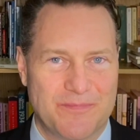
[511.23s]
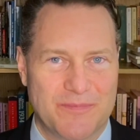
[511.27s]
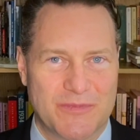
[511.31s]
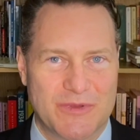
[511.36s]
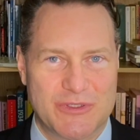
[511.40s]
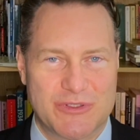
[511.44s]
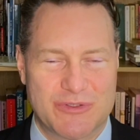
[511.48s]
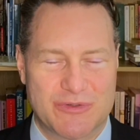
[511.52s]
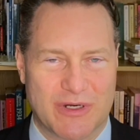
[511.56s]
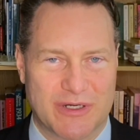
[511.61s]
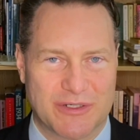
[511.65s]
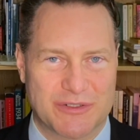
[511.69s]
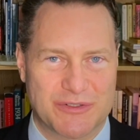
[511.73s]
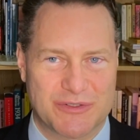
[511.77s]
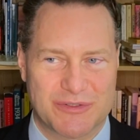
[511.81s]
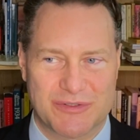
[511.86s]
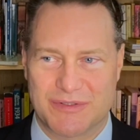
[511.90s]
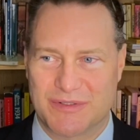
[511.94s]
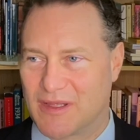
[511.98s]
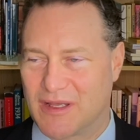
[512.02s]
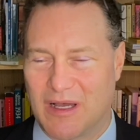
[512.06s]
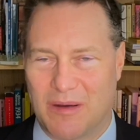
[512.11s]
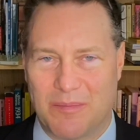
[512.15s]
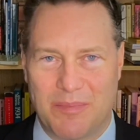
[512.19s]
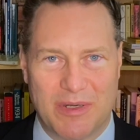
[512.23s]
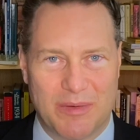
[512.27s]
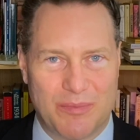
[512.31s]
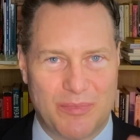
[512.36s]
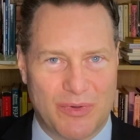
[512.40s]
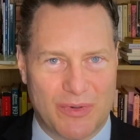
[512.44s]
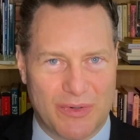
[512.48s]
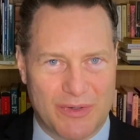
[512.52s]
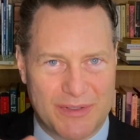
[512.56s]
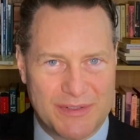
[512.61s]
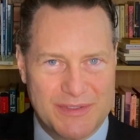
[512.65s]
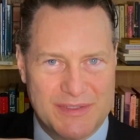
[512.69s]
structures, a couple of
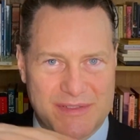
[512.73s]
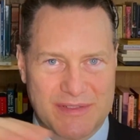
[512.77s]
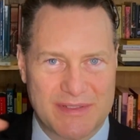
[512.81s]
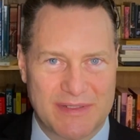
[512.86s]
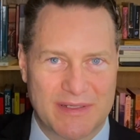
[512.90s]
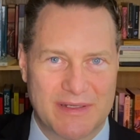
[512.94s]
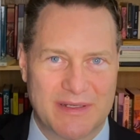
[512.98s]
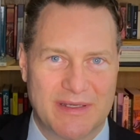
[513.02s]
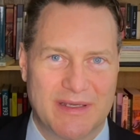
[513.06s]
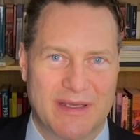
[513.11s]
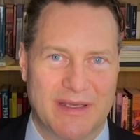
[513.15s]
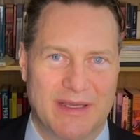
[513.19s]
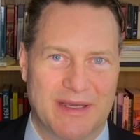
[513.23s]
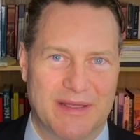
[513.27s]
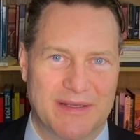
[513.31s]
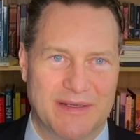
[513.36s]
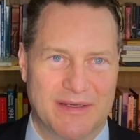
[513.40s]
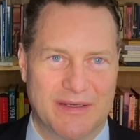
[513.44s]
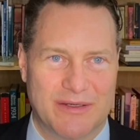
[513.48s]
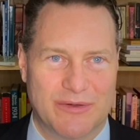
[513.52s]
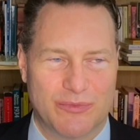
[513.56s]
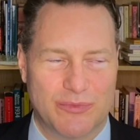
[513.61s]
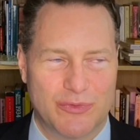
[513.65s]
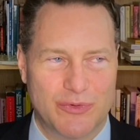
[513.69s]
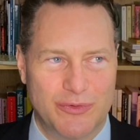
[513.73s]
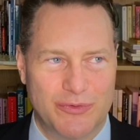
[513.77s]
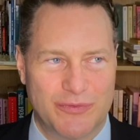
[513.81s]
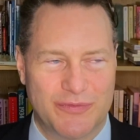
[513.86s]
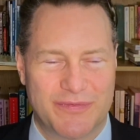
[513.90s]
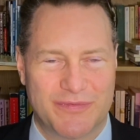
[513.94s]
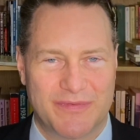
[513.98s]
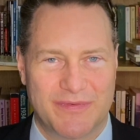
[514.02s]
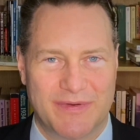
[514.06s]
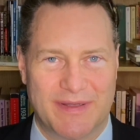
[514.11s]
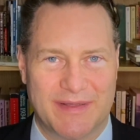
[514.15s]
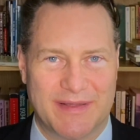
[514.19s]
boards and a
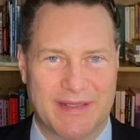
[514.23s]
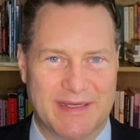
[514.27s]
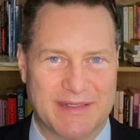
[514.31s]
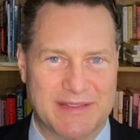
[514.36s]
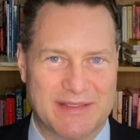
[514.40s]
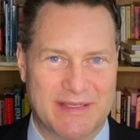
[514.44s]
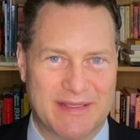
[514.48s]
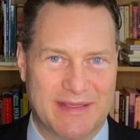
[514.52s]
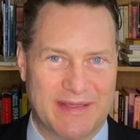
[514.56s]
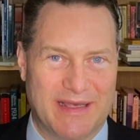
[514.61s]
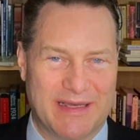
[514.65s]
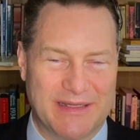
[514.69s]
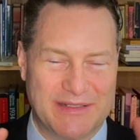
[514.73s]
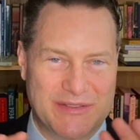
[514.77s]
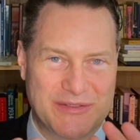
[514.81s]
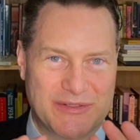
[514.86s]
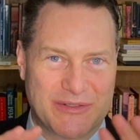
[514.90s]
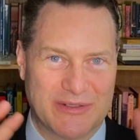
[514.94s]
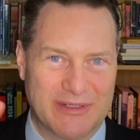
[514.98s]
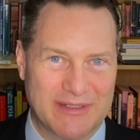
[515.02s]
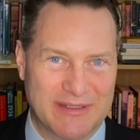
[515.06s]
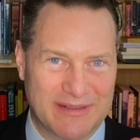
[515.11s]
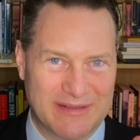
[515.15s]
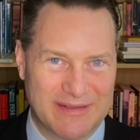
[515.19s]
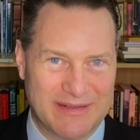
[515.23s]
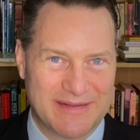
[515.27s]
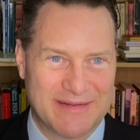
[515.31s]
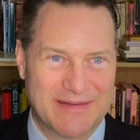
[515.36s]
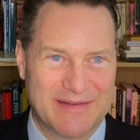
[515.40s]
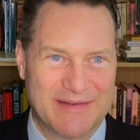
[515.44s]
roof, and that's your little